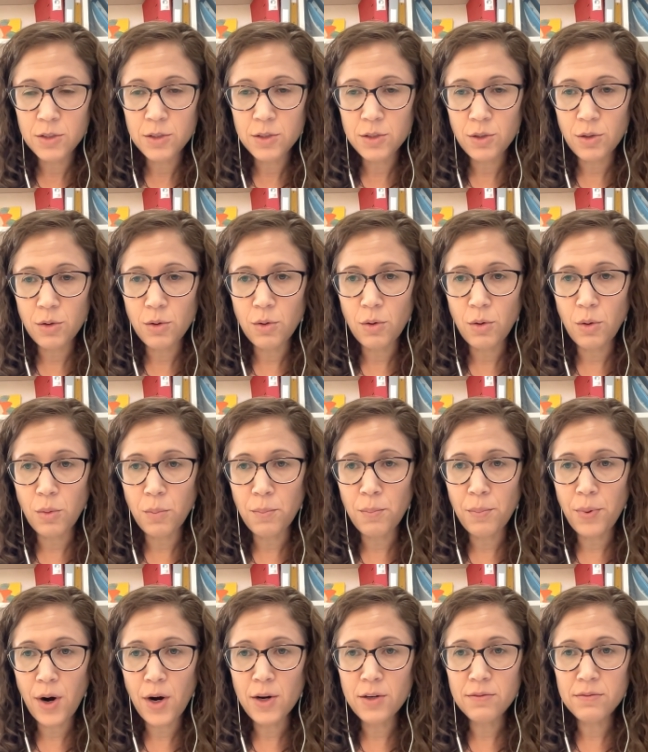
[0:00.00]
So
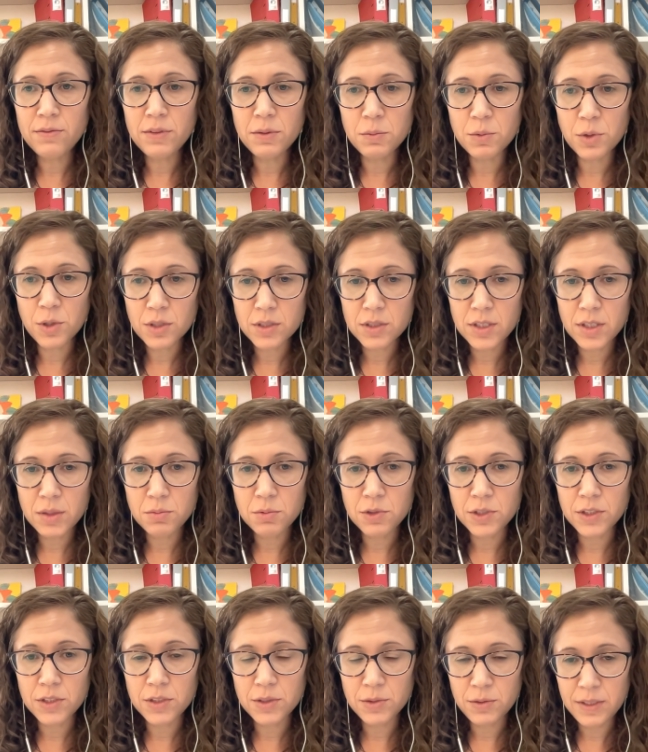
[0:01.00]
part of the work that
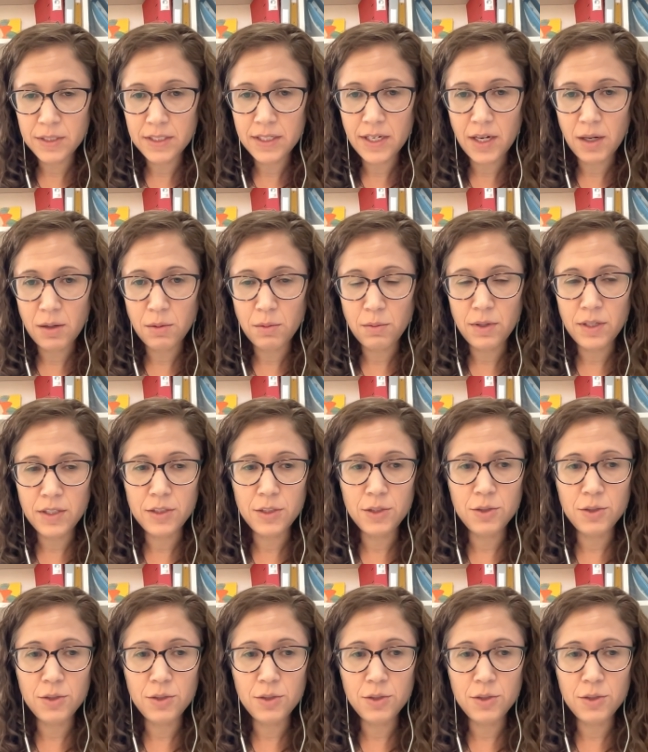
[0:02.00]
we're doing now is